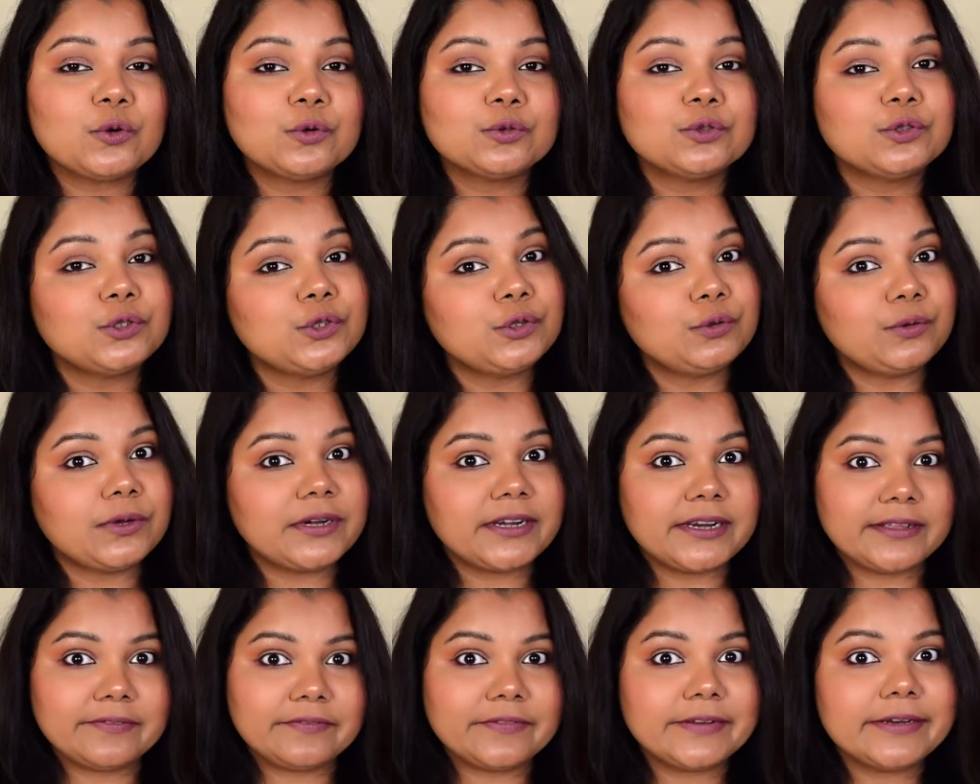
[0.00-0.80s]
ho, to you
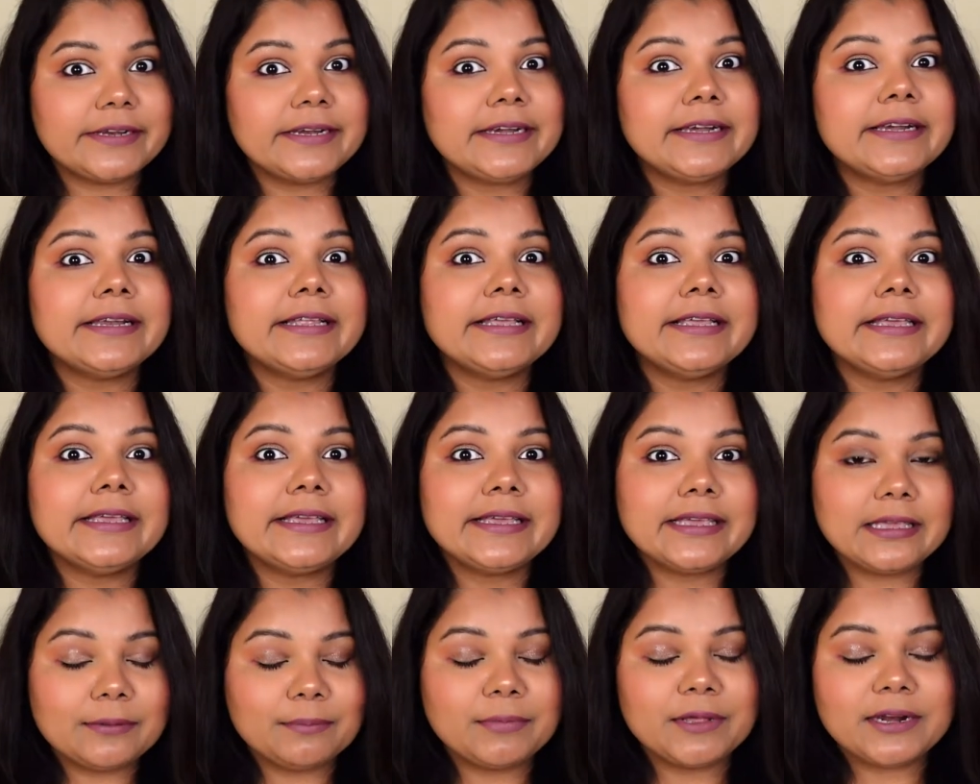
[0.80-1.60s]
can
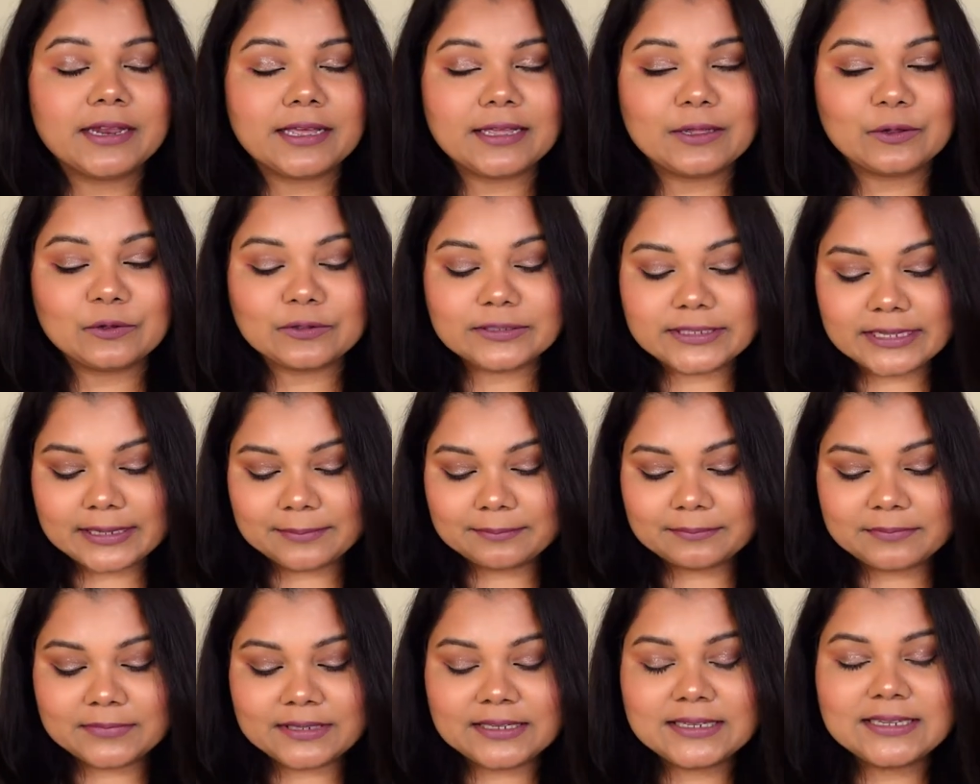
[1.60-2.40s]
definitely keep an eye on
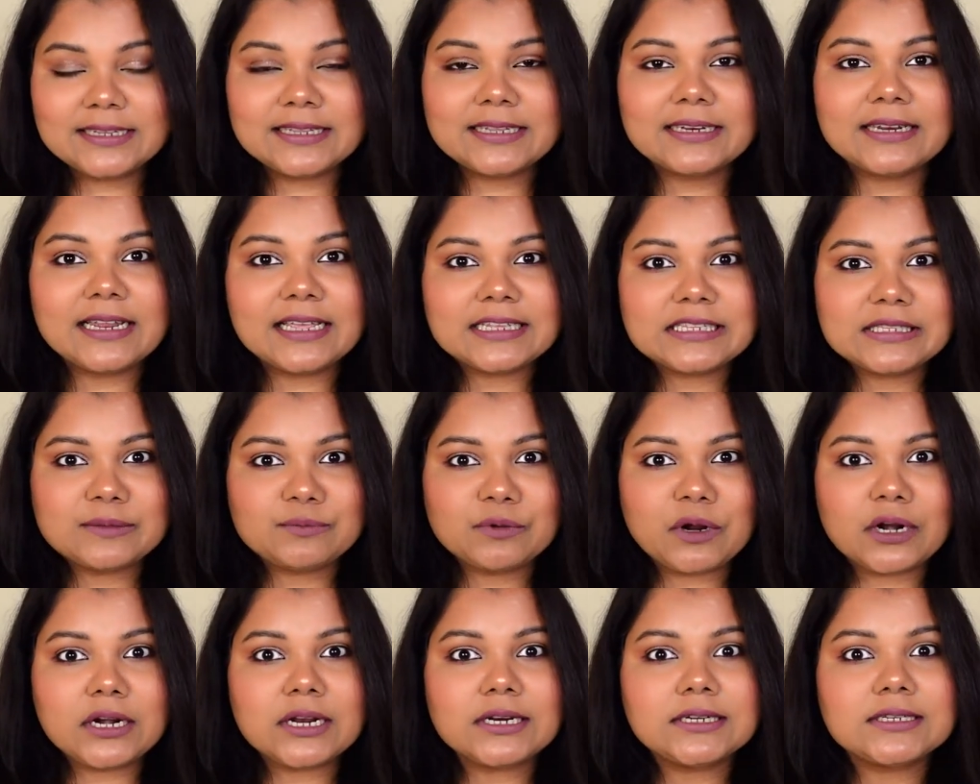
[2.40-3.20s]
them. Next
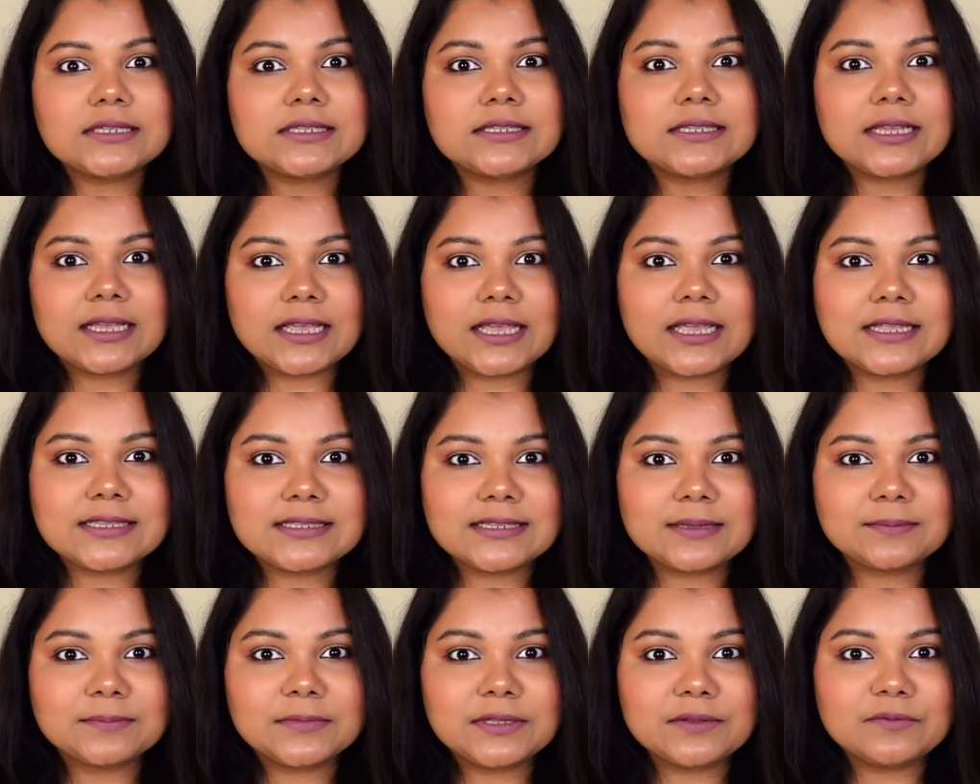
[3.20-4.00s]
product is again
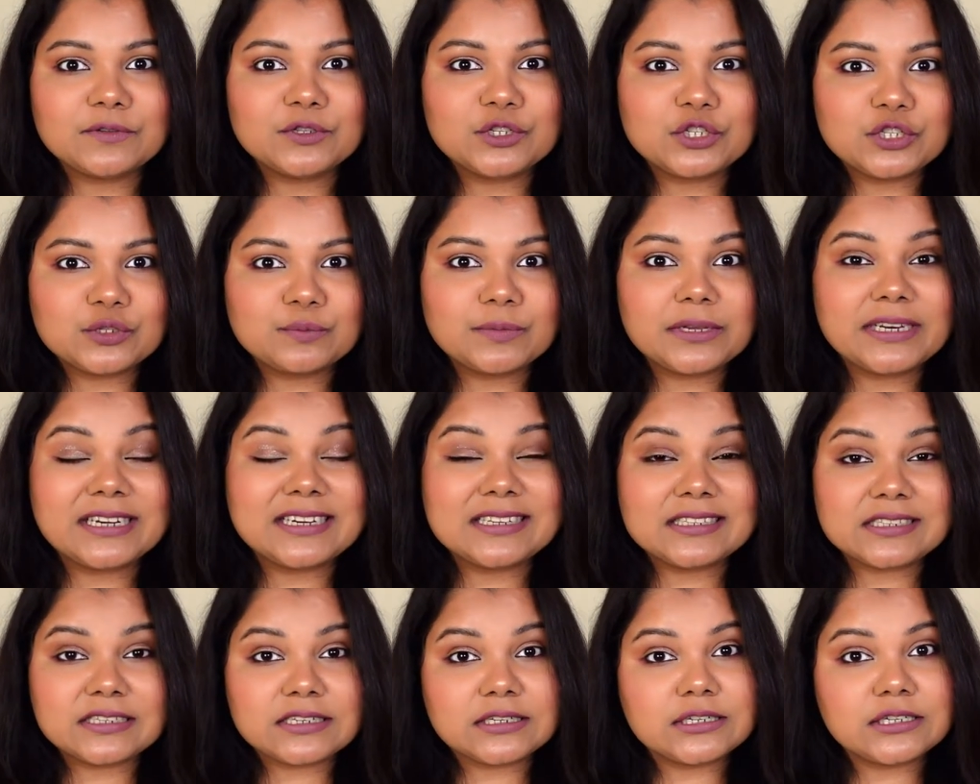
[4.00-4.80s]
something which is being
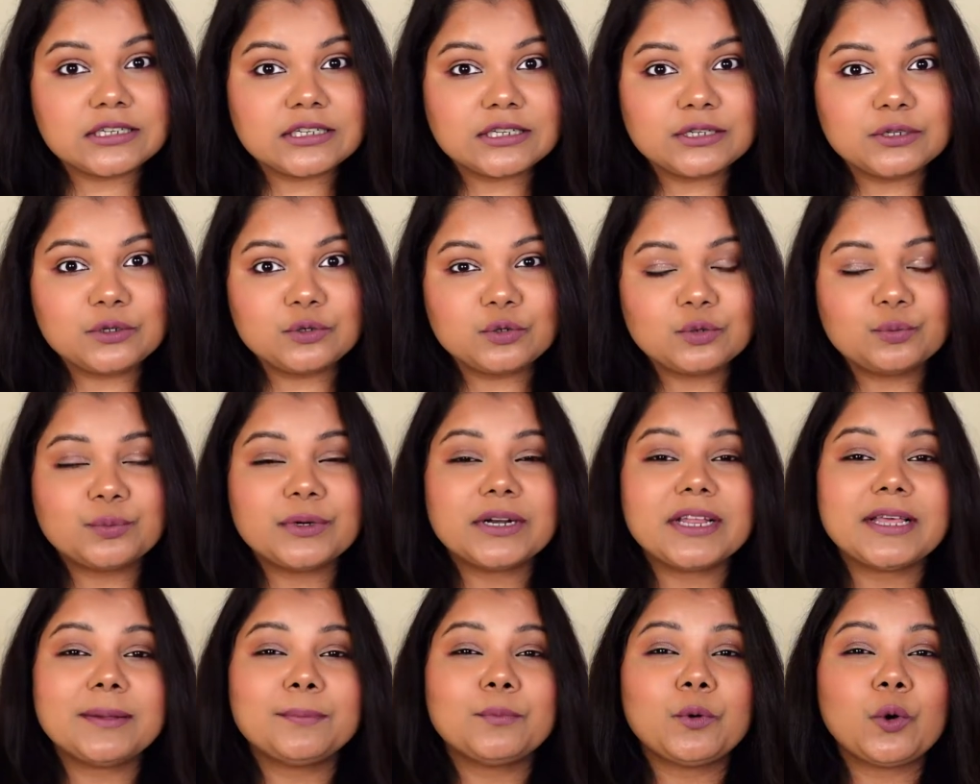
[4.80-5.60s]
discontinued,
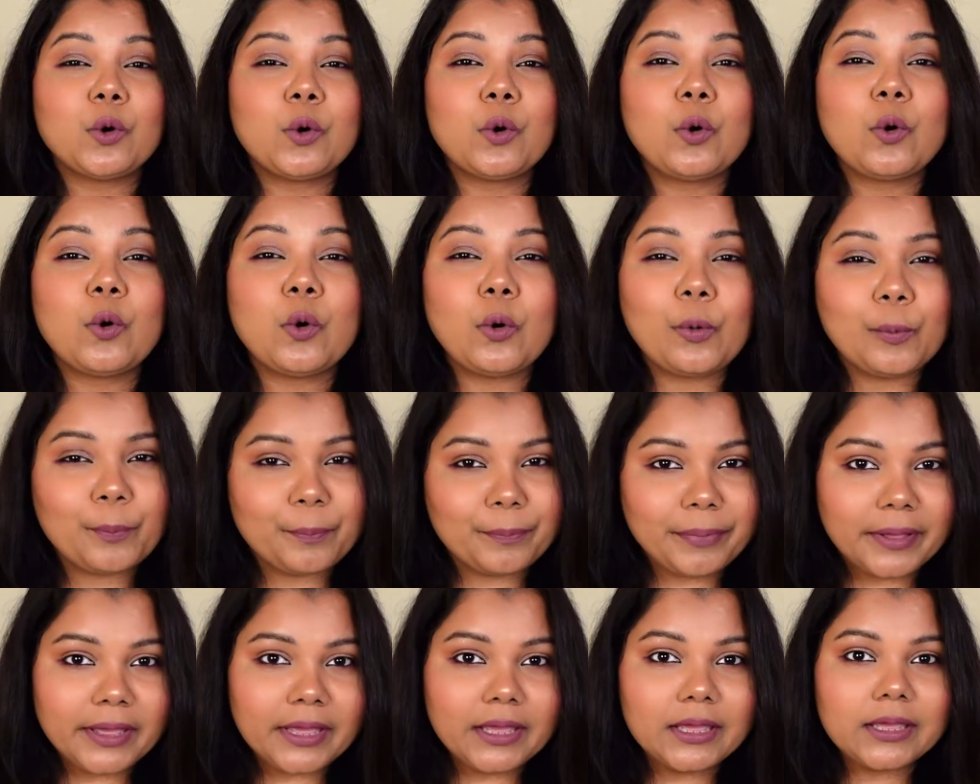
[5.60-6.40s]
but I'm
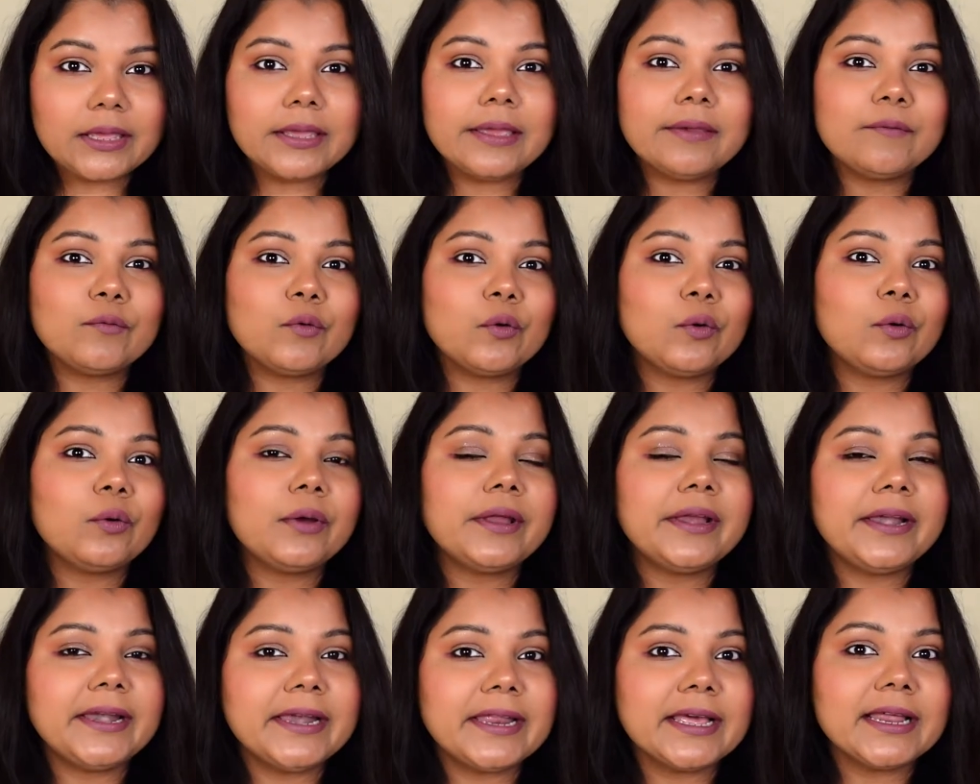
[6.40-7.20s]
hoping ki wo
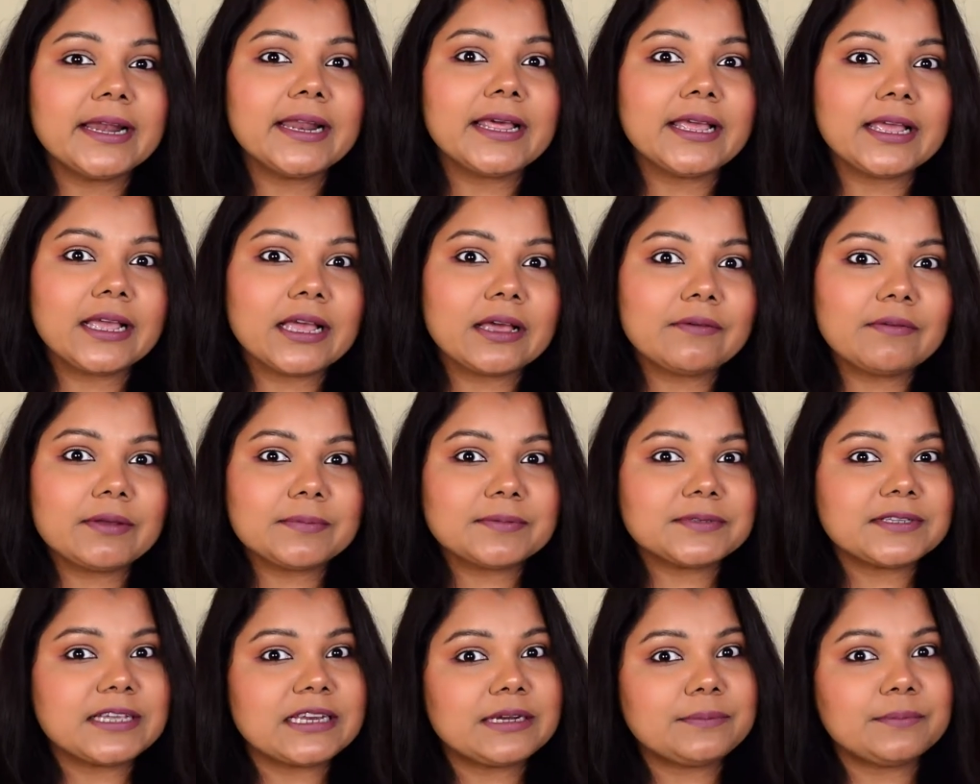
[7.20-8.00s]
India Nykaa
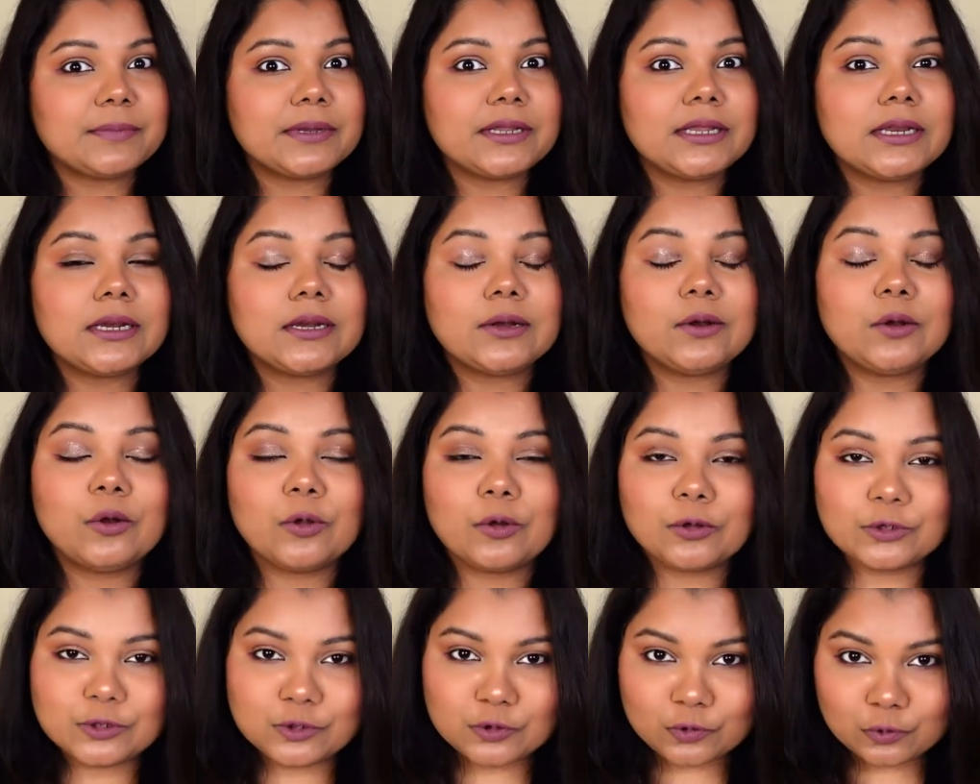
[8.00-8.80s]
website pe
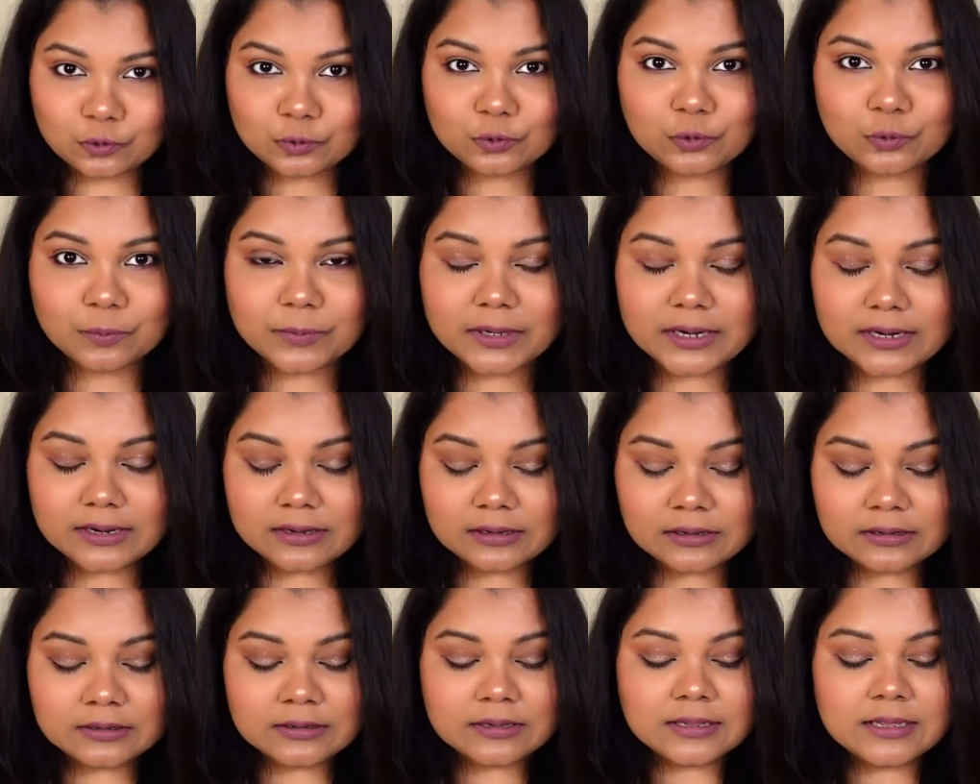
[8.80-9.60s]
launch ho
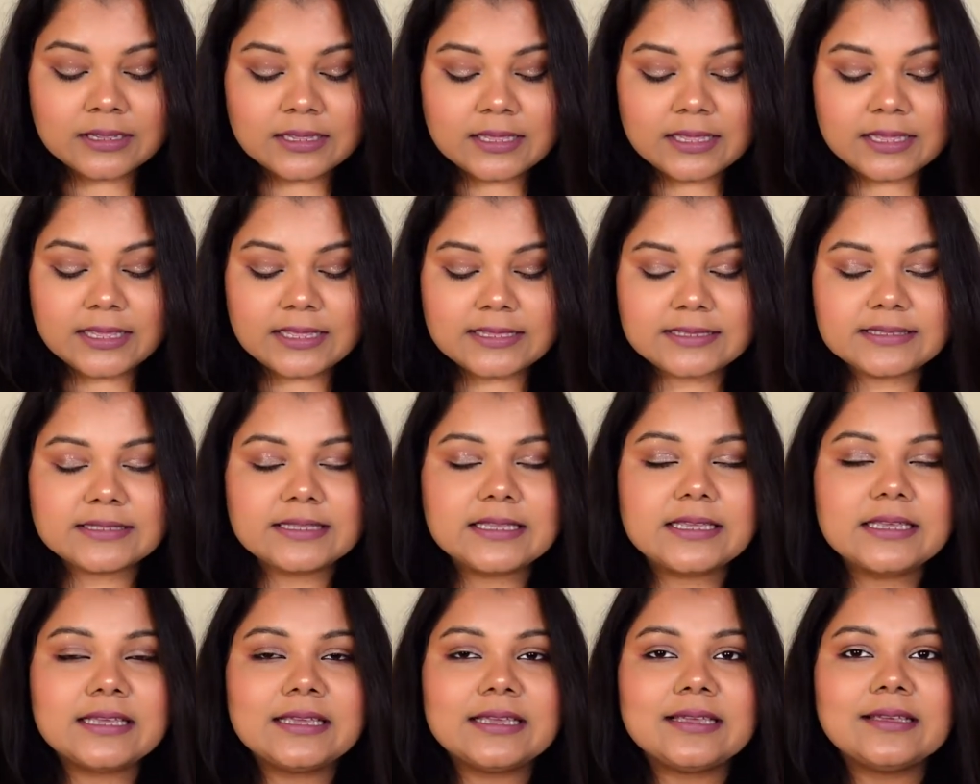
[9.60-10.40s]
dobara, is
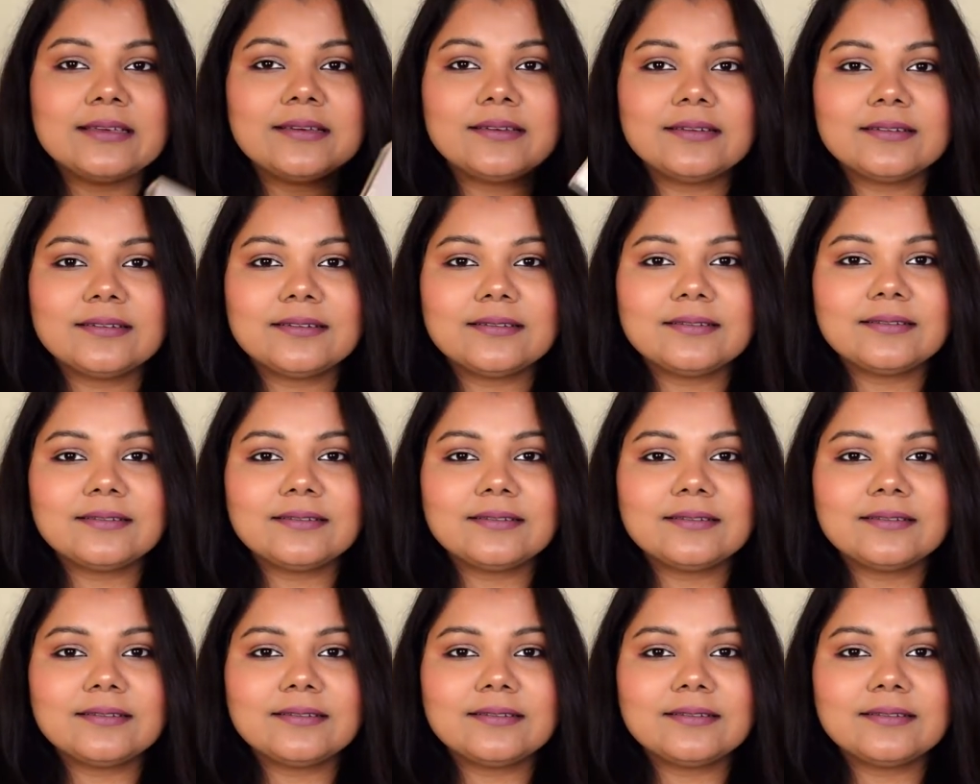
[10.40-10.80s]
the